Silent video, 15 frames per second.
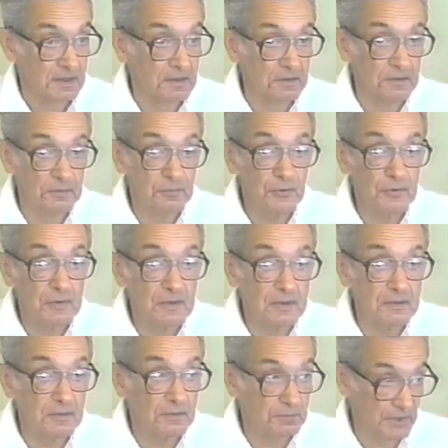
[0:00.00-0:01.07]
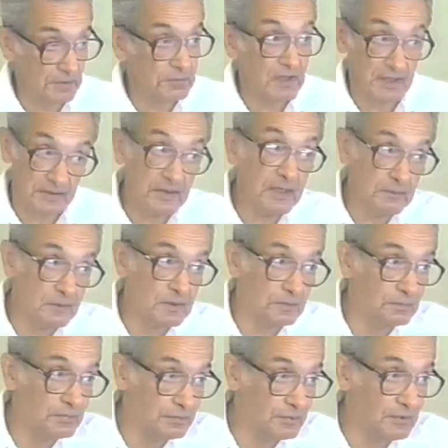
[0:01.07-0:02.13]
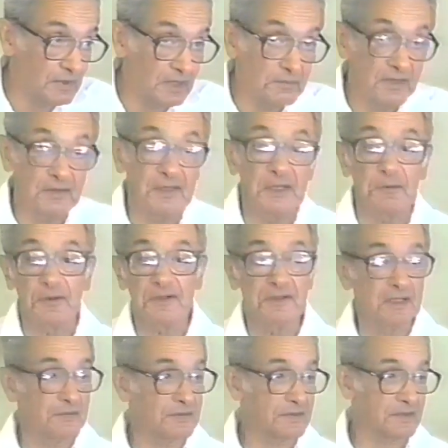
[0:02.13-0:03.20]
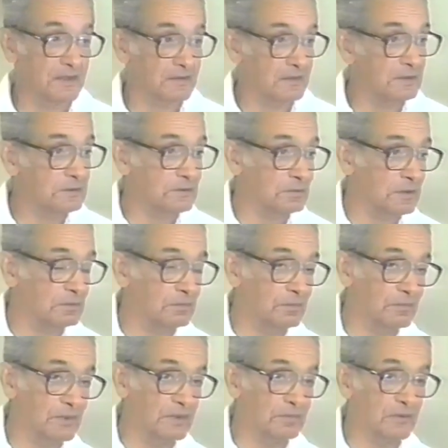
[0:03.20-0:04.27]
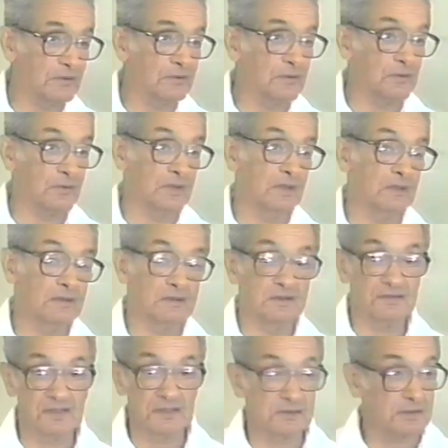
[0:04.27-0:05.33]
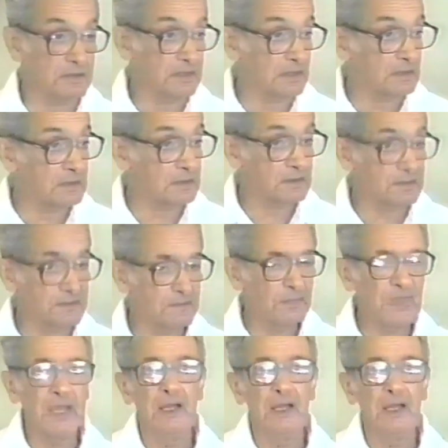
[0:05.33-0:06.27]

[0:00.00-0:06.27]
And the poor people, and they were poor, and they were debts. These were people who were essentially clerks.